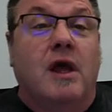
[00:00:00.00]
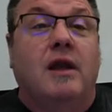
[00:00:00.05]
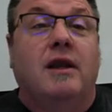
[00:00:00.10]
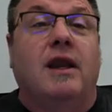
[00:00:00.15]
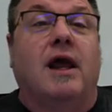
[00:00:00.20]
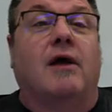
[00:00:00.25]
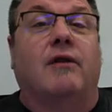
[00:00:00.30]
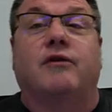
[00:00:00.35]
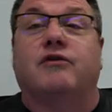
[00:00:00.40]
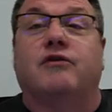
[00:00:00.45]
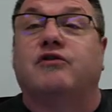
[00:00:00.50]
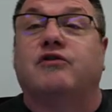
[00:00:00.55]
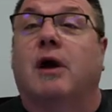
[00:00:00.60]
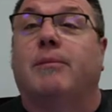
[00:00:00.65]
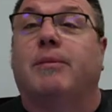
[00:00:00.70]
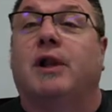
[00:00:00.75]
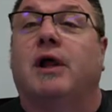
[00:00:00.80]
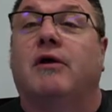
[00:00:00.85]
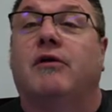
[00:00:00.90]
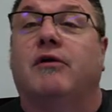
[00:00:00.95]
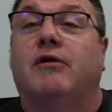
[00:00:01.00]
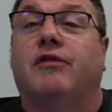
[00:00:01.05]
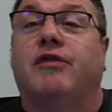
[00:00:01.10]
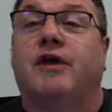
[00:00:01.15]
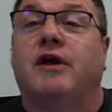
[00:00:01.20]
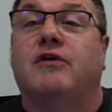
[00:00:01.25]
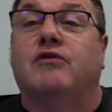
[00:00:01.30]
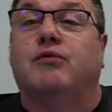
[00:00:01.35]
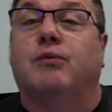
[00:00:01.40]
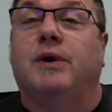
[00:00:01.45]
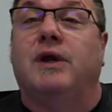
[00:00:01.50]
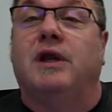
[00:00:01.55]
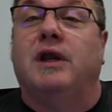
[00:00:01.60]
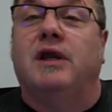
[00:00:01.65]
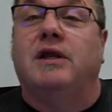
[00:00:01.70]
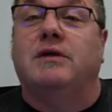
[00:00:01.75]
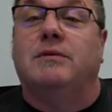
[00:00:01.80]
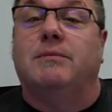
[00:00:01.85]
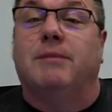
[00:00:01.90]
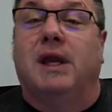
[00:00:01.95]
Now, there's a couple other things we
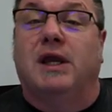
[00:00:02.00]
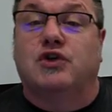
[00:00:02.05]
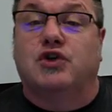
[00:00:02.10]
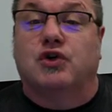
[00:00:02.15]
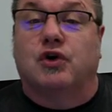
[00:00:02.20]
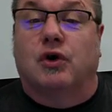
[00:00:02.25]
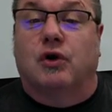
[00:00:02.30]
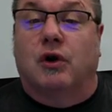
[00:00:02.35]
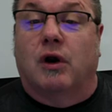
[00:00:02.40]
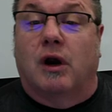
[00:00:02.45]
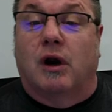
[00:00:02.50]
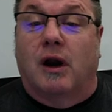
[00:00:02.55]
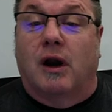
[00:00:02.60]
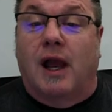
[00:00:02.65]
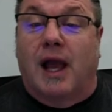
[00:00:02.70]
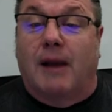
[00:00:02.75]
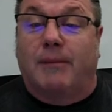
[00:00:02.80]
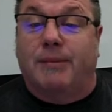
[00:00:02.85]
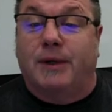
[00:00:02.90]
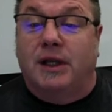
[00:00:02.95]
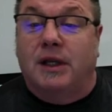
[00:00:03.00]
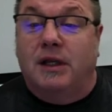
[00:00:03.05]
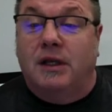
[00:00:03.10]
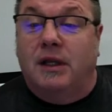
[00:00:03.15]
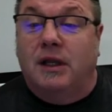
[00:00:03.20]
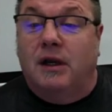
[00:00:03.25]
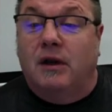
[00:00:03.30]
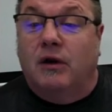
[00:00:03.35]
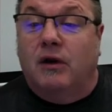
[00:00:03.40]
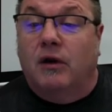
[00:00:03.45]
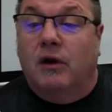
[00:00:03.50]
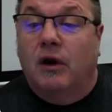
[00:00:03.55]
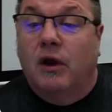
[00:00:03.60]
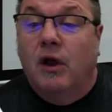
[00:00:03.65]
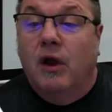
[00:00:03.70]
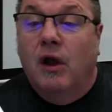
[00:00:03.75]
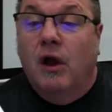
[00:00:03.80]
need to make sure are happening here.